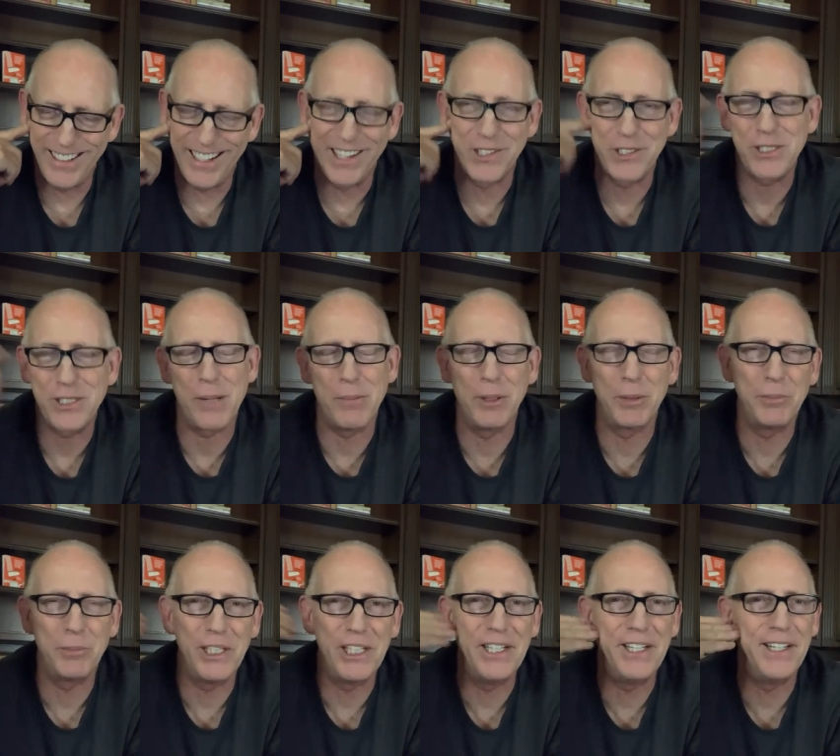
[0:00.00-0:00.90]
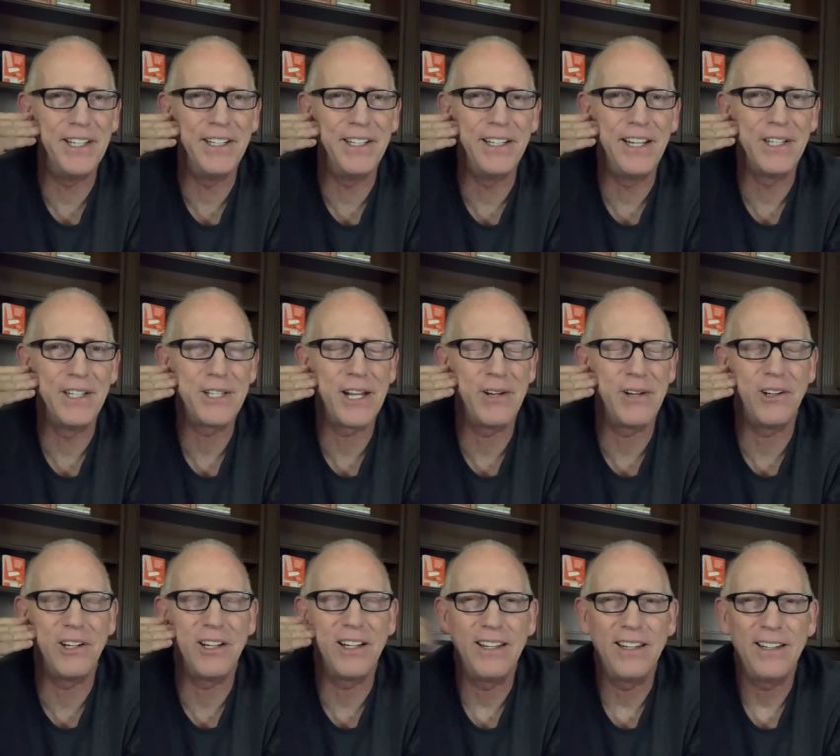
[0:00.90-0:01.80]
Yeah, stomach bleeding, etc.
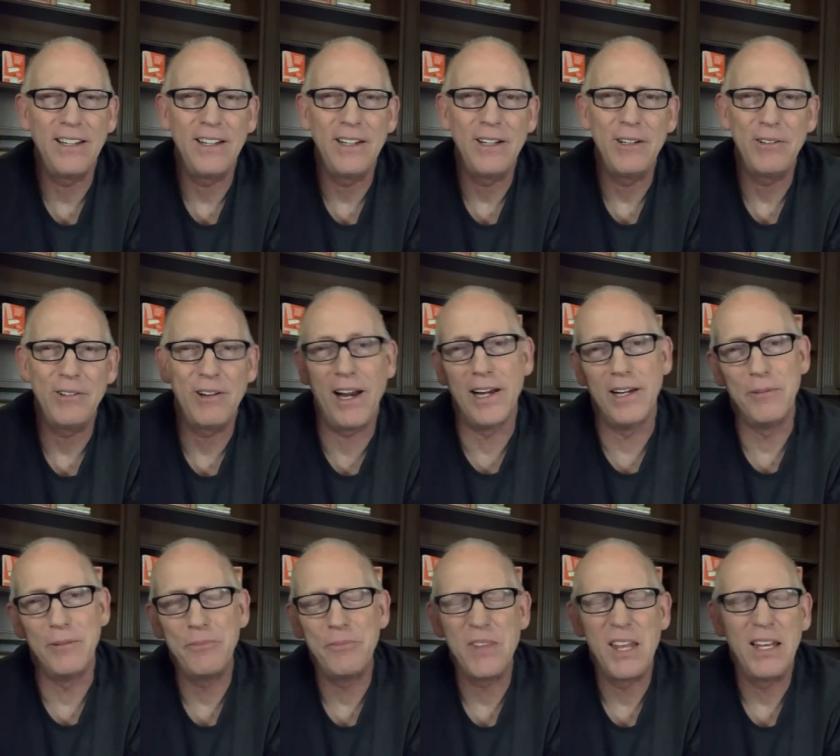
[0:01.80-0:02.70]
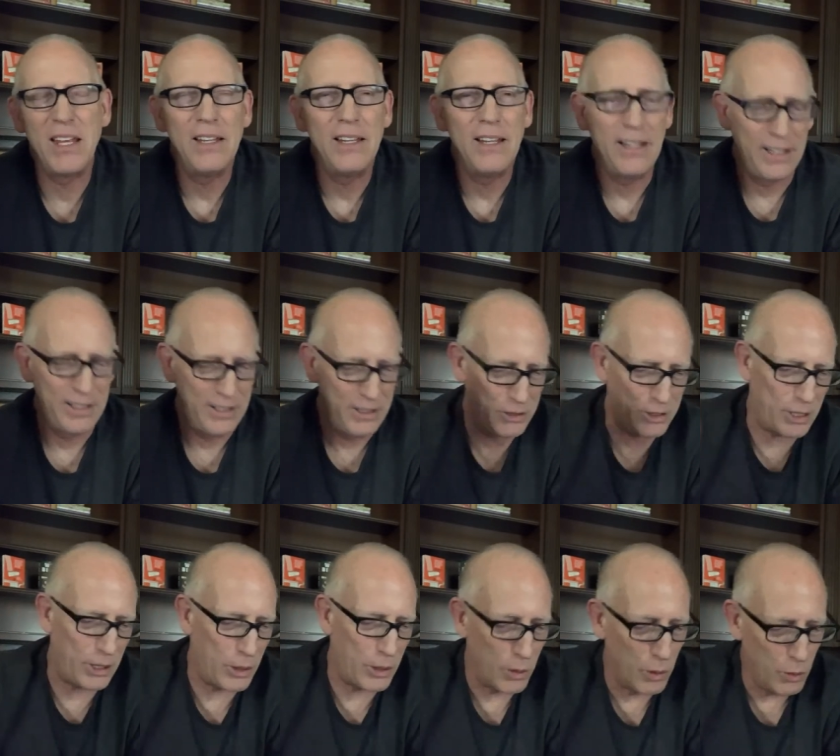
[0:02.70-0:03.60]
Right.
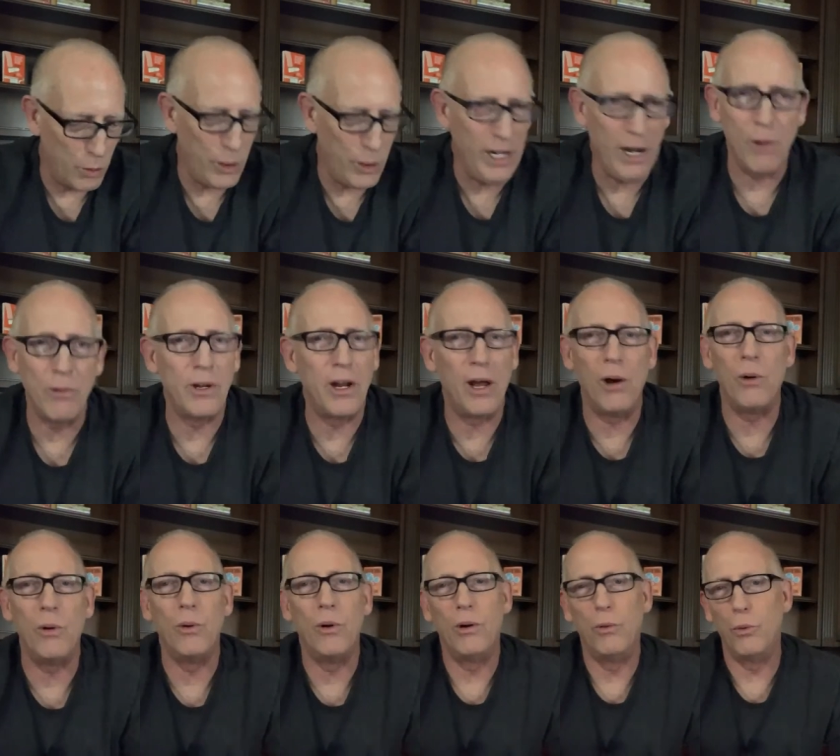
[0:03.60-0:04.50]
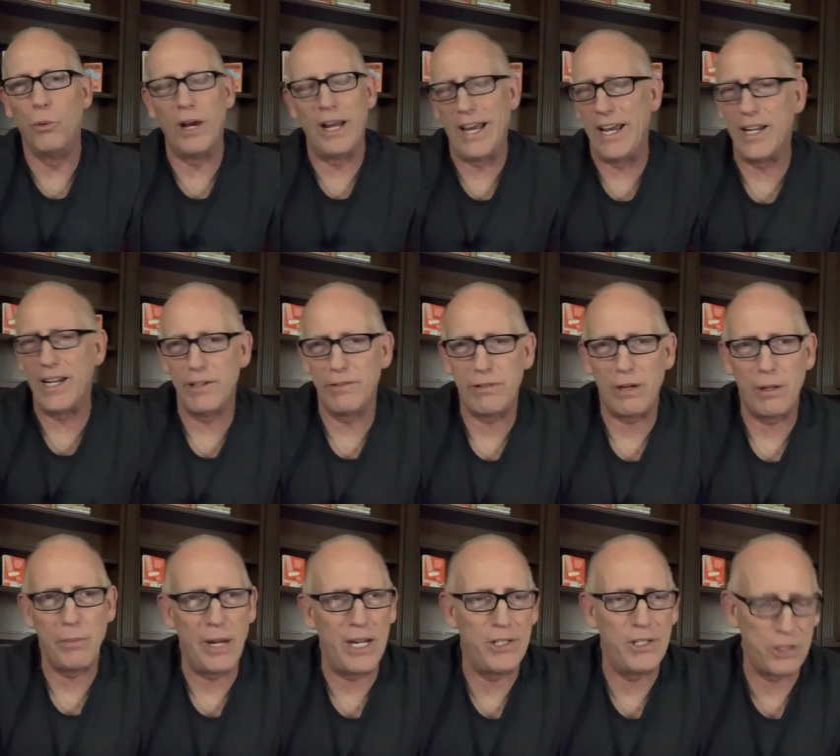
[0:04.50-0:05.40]
So we don't know what any of our
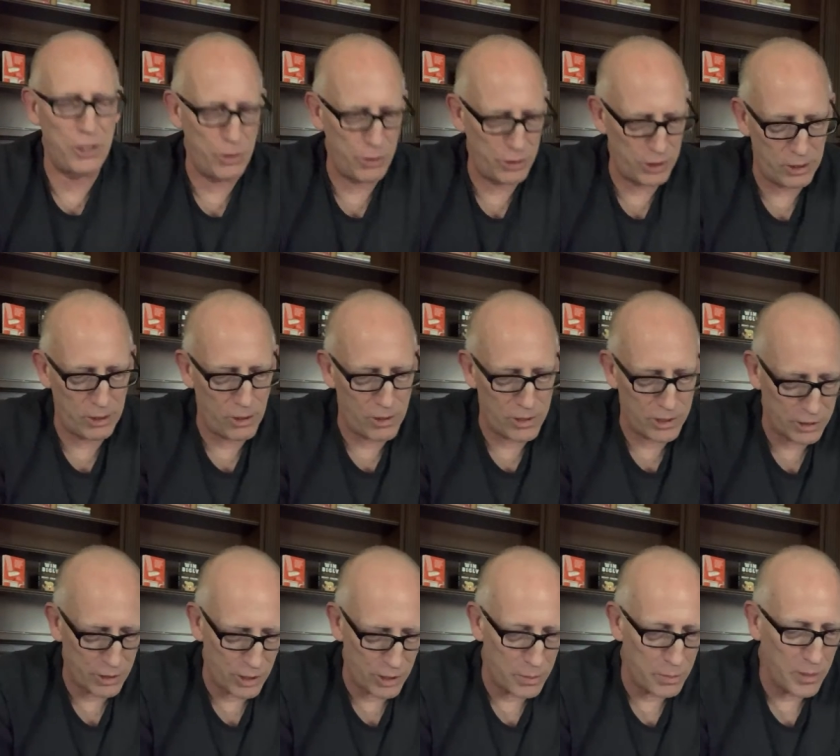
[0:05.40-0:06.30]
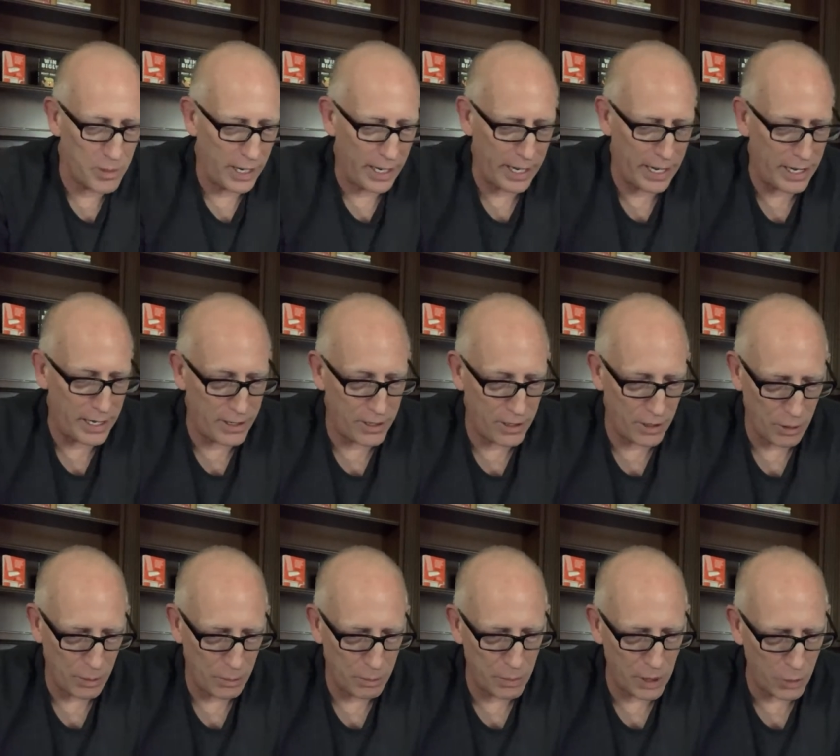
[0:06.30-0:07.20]
meds do in the long term, and,
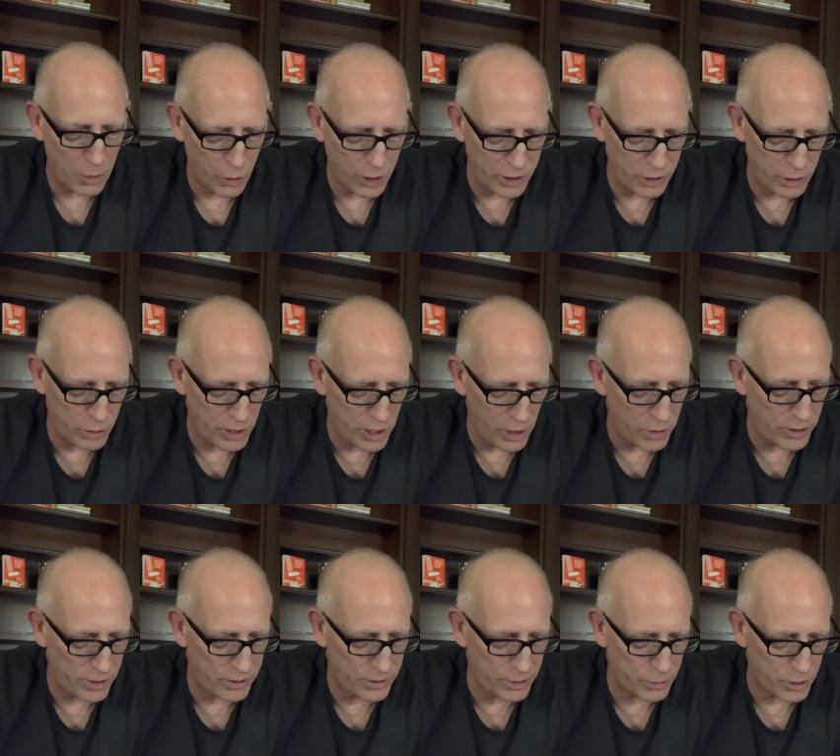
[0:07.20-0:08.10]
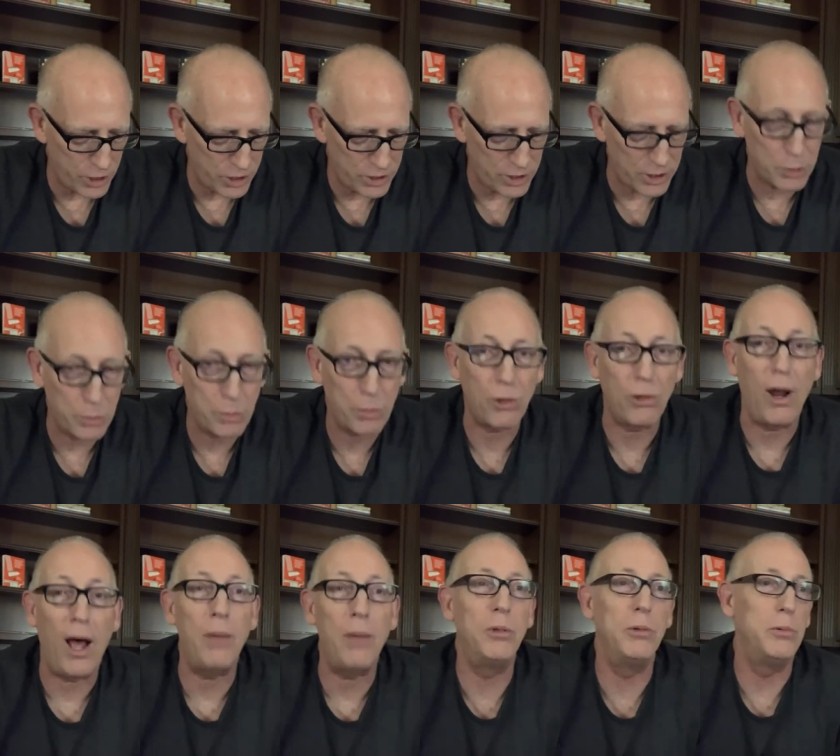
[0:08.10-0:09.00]
but we do know that the risk is
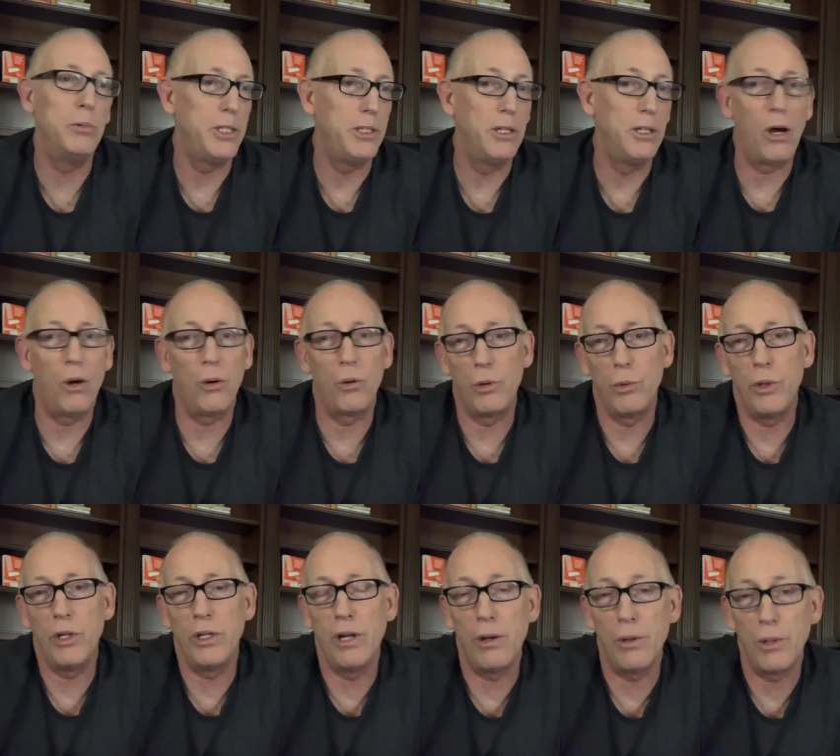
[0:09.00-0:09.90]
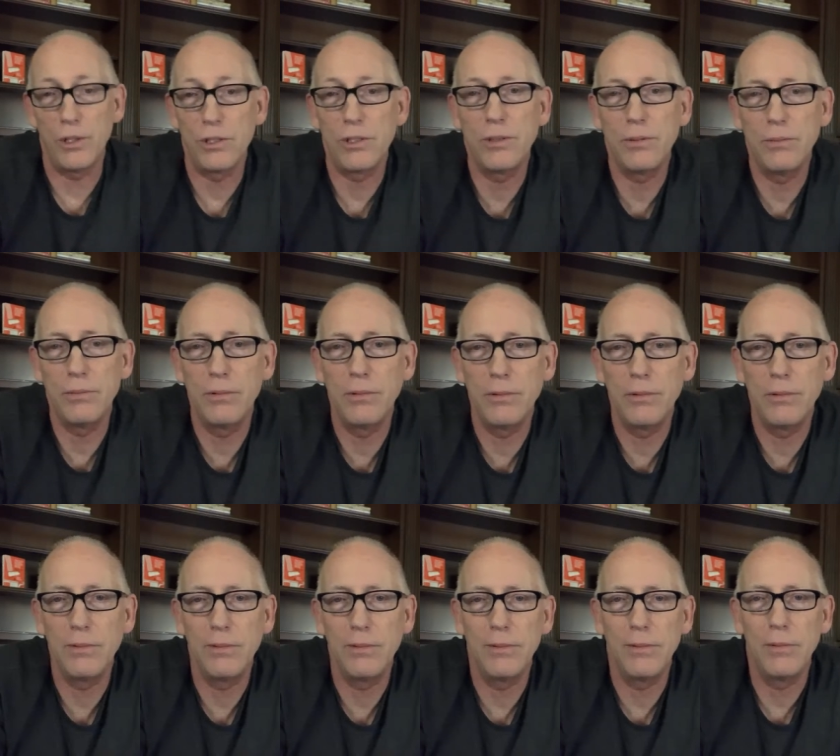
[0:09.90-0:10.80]
probably lower we notice,
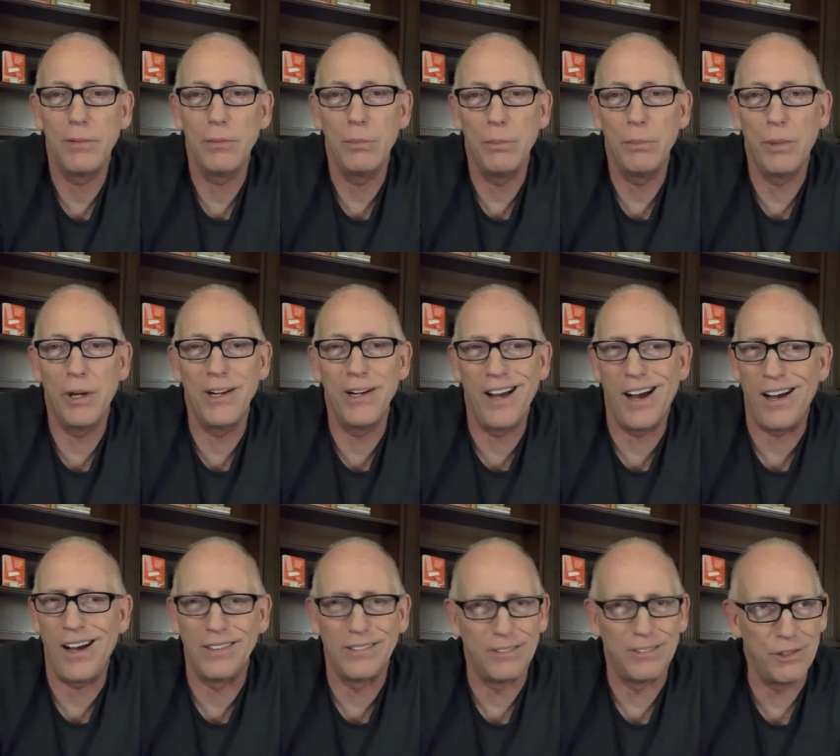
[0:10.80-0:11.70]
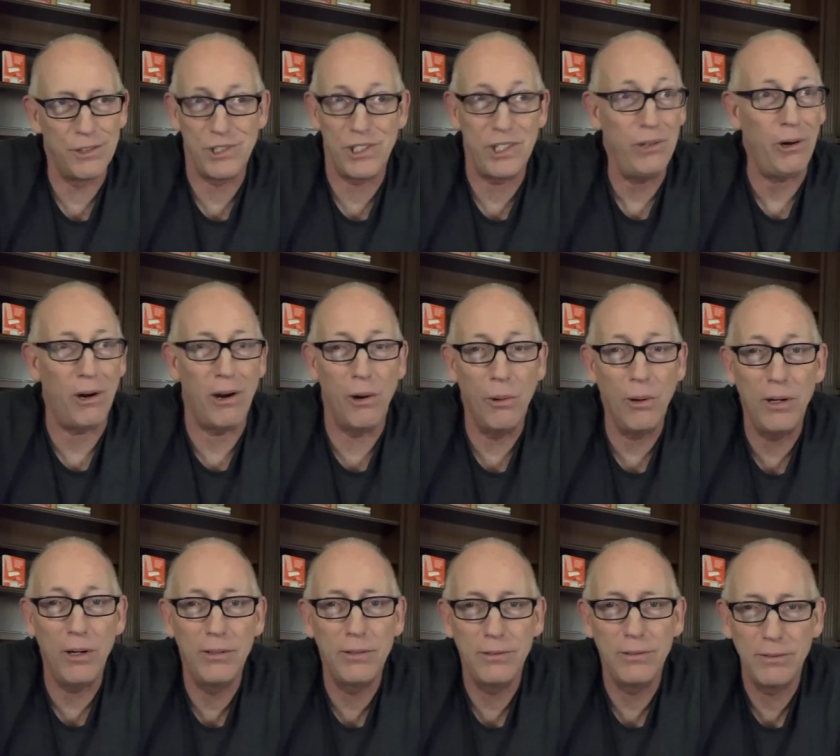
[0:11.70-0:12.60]
but not zero,
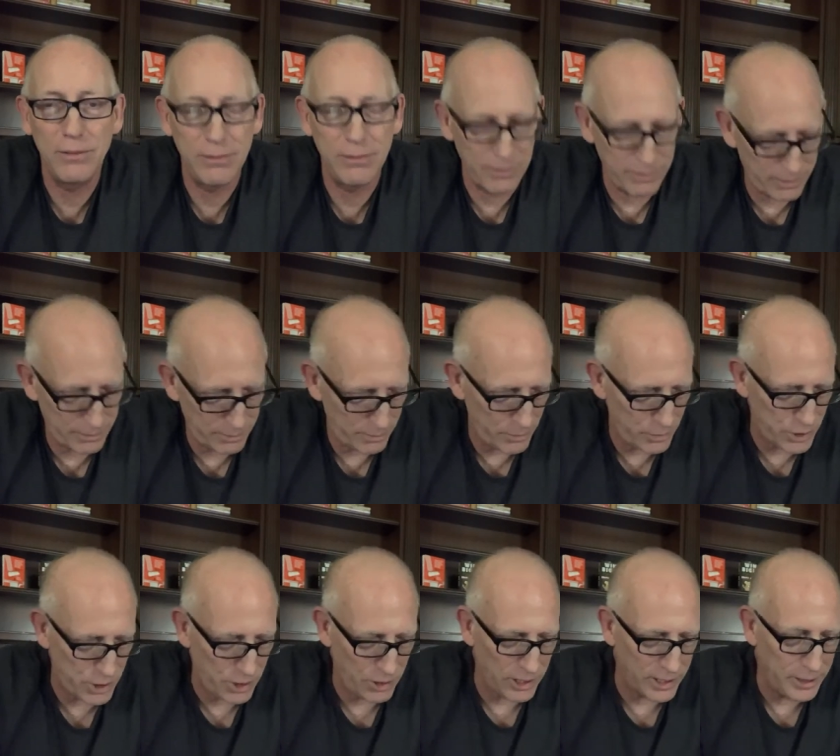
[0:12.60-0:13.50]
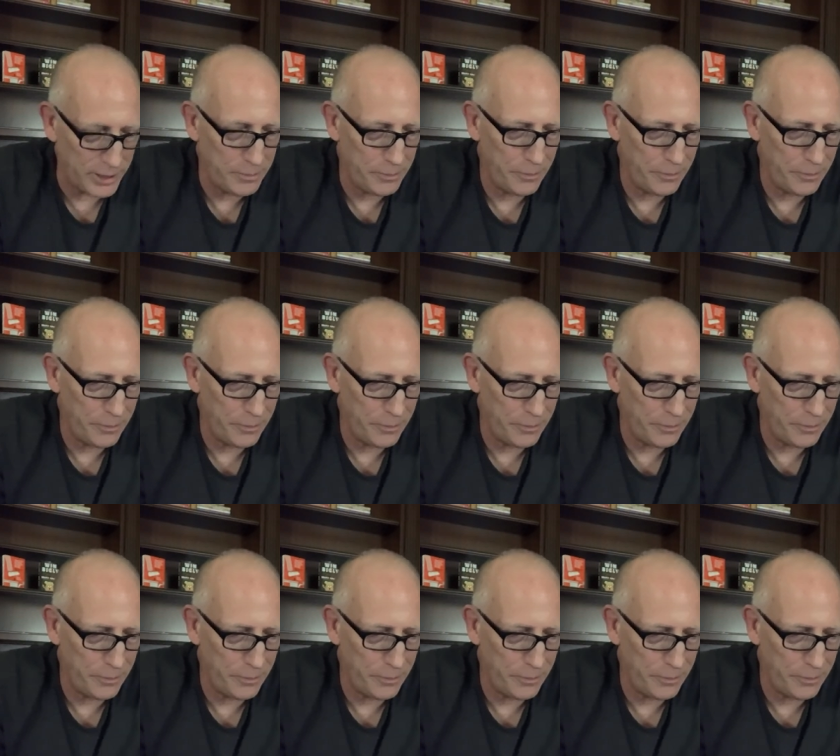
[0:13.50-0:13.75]
certainly.